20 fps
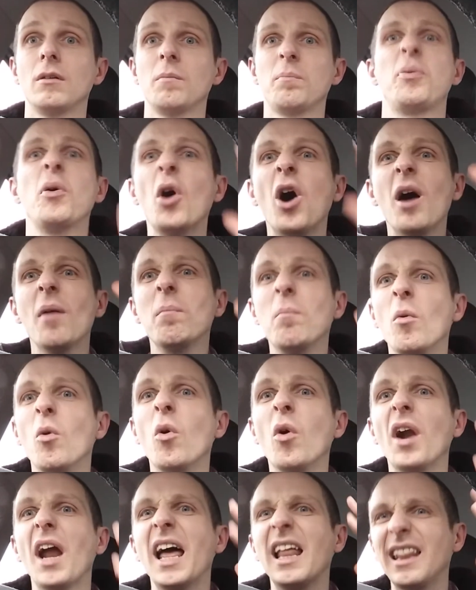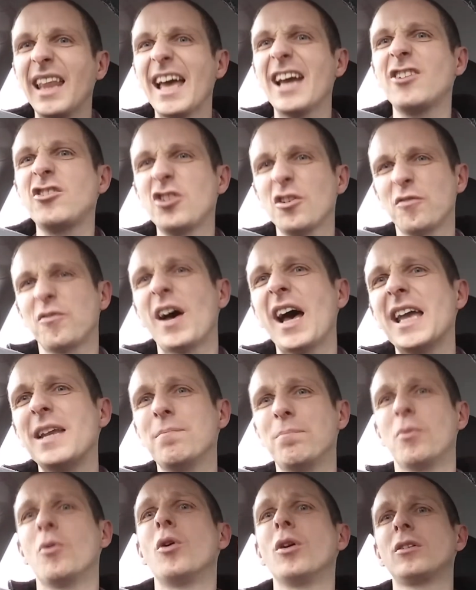Put up more
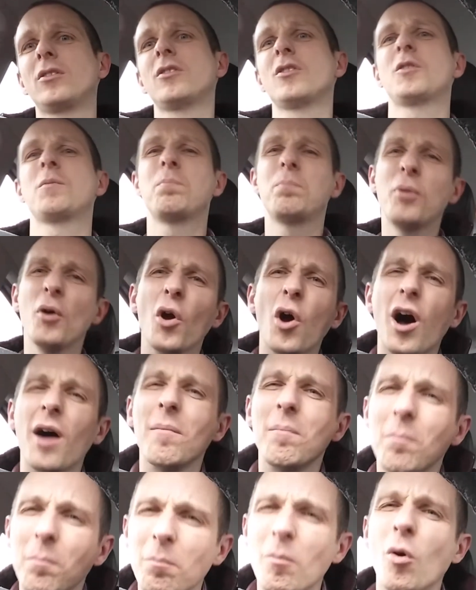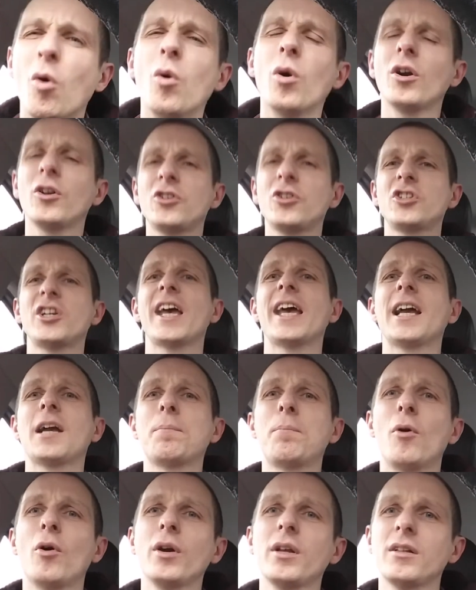electrified borders, put up more
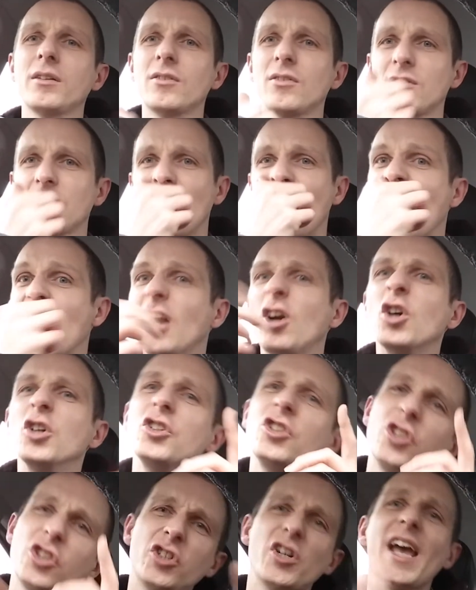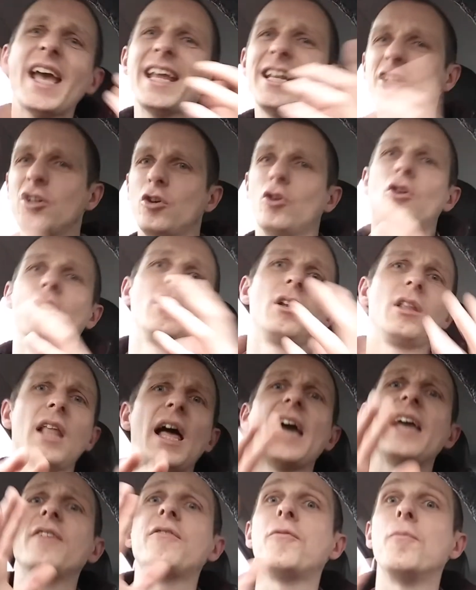checkpoints, constrain your
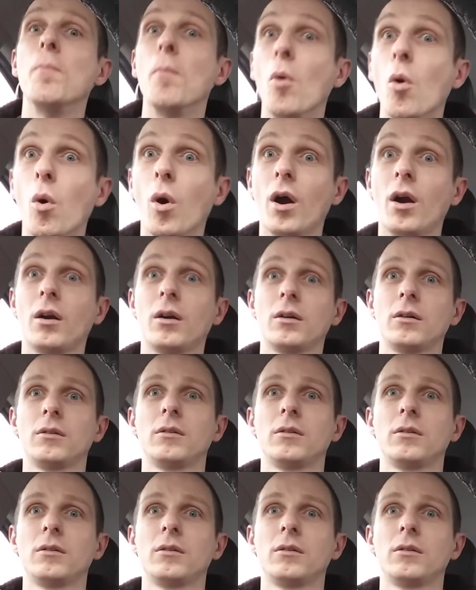life more.